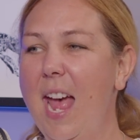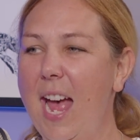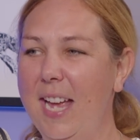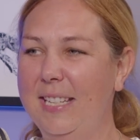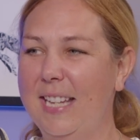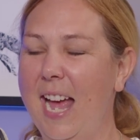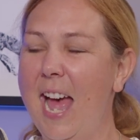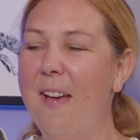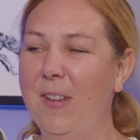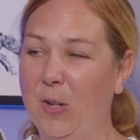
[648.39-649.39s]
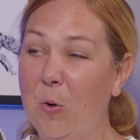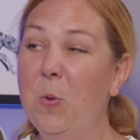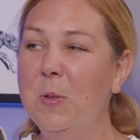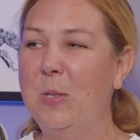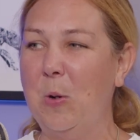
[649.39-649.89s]
has I'll have a
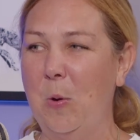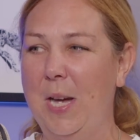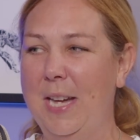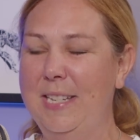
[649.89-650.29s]
cool story.